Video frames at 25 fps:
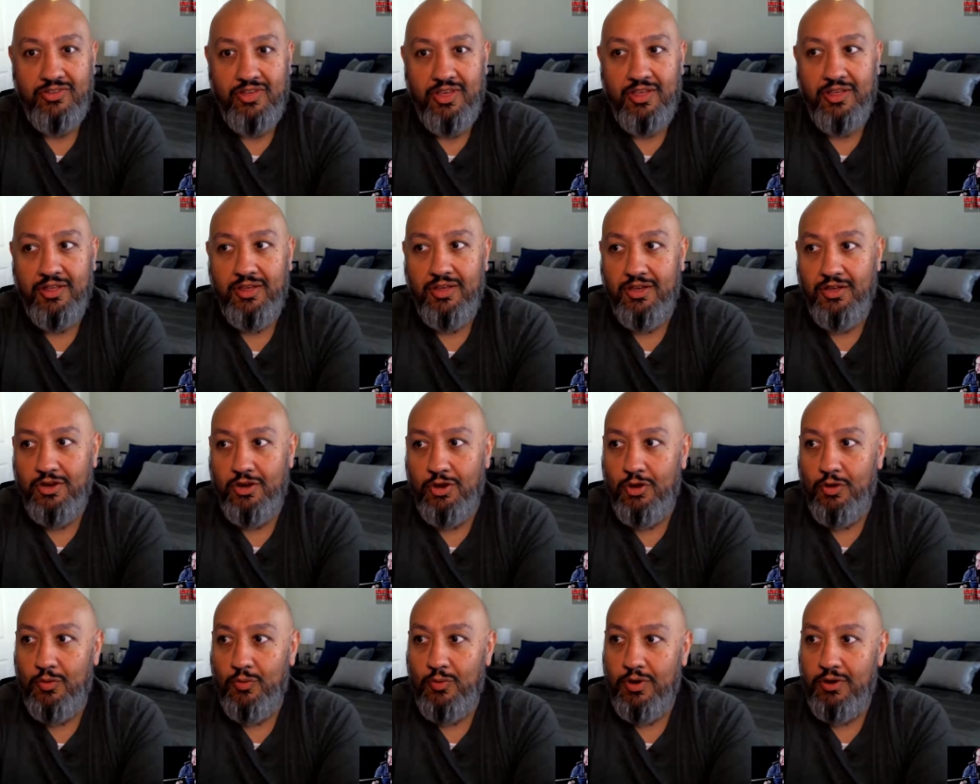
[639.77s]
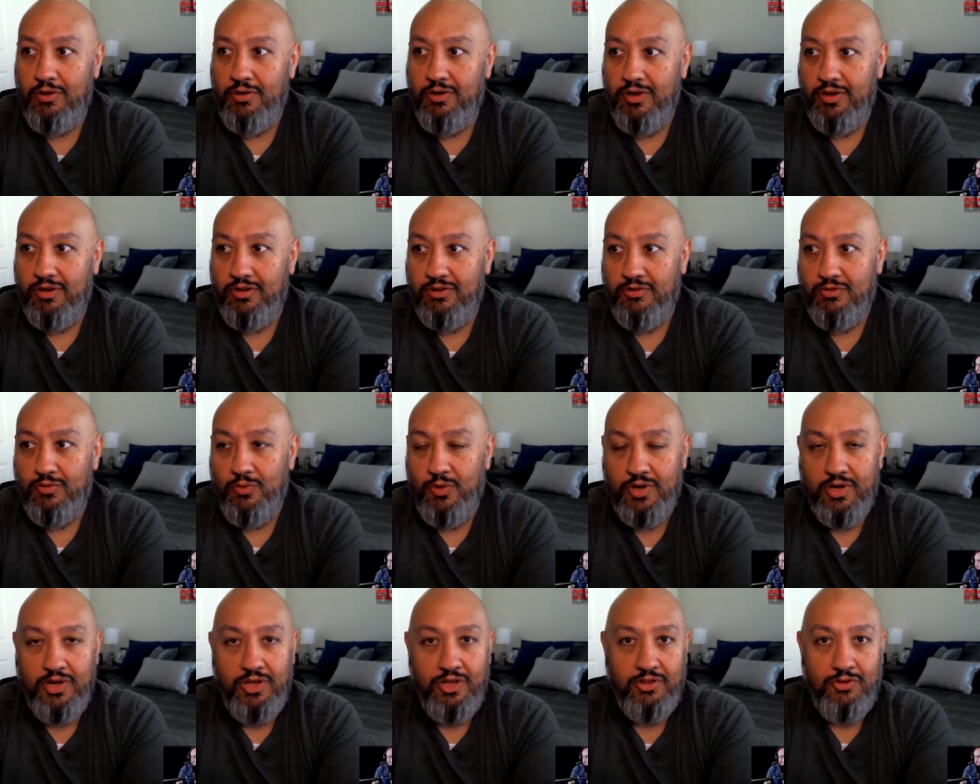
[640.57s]
say, we're in
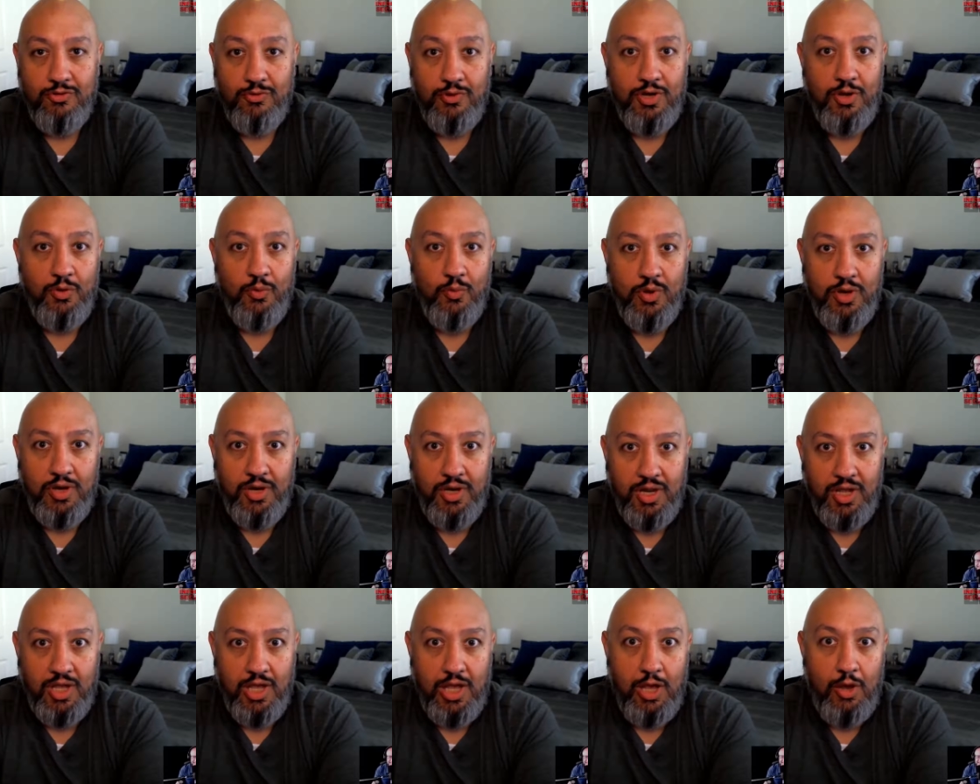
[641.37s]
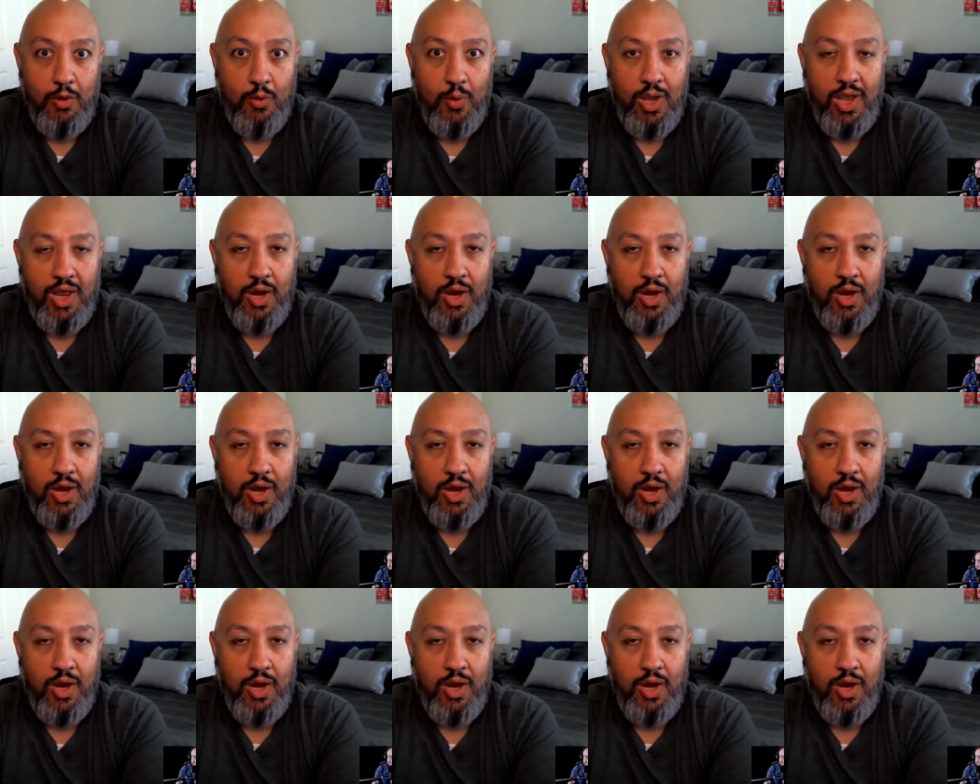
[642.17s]
2021 now,